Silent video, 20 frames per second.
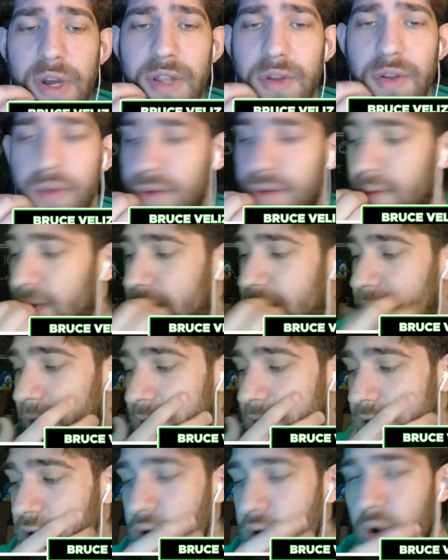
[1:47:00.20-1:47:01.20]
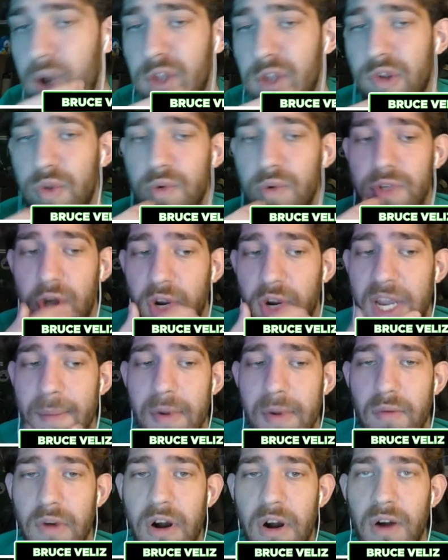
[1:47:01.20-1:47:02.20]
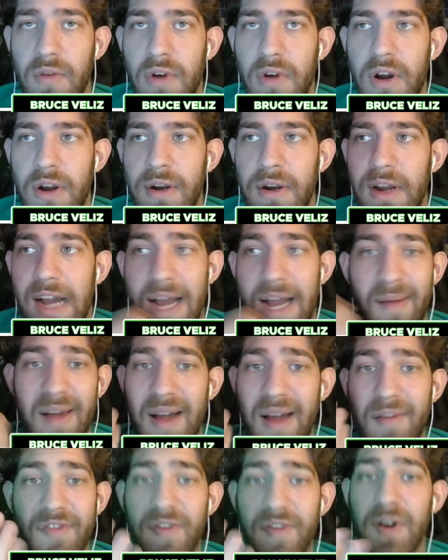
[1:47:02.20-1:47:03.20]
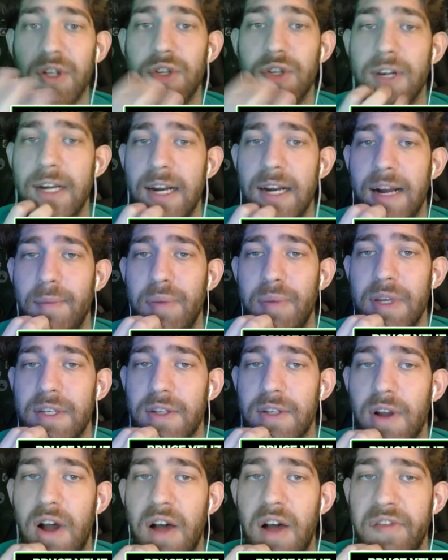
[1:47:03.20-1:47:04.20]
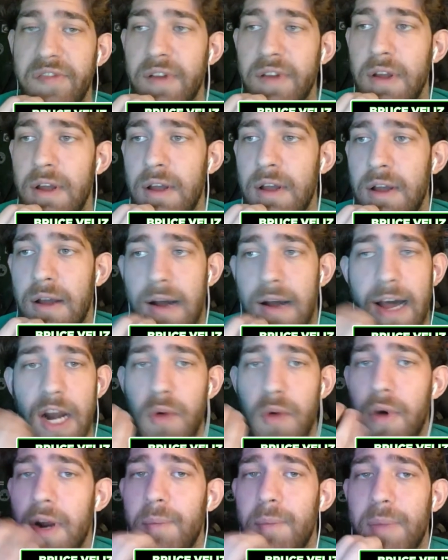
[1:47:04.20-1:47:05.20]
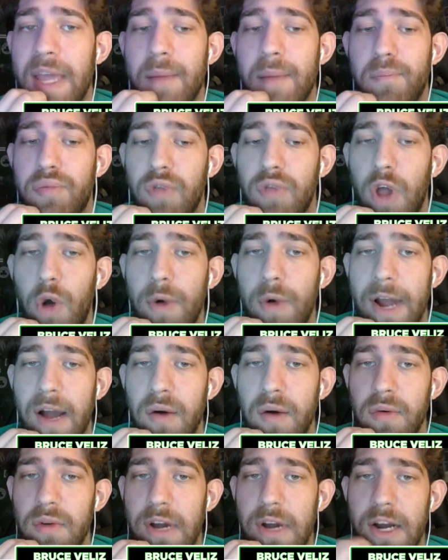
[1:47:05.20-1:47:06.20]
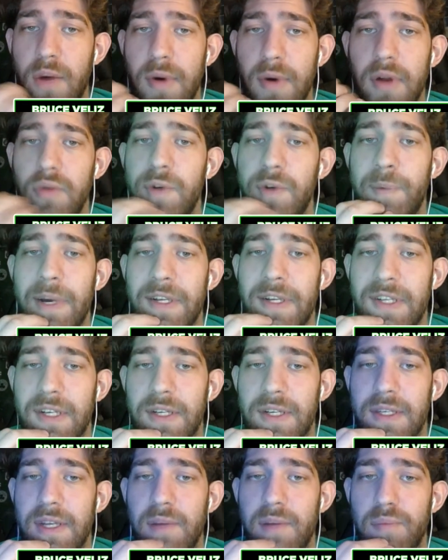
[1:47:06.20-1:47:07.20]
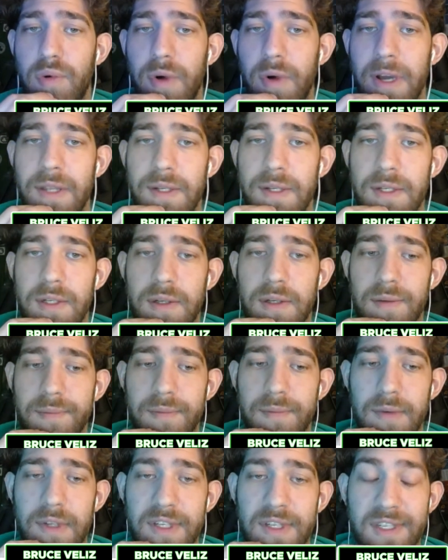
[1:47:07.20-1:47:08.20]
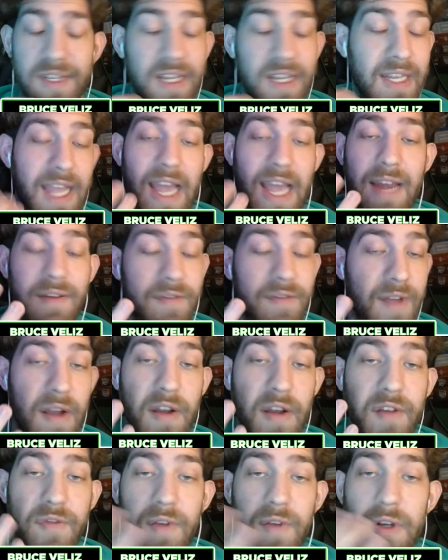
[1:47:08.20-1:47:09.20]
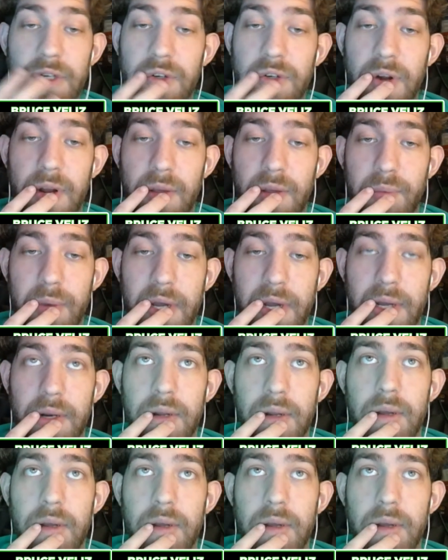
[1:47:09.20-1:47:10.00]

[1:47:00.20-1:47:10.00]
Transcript: to lose. It's annoying to lose. Don't get me wrong, Ron. I'm, I'm frustrated. I'm pissed off. I don't want to get blown out. I don't want to lose by 16 points. It's, again, very frustrating, but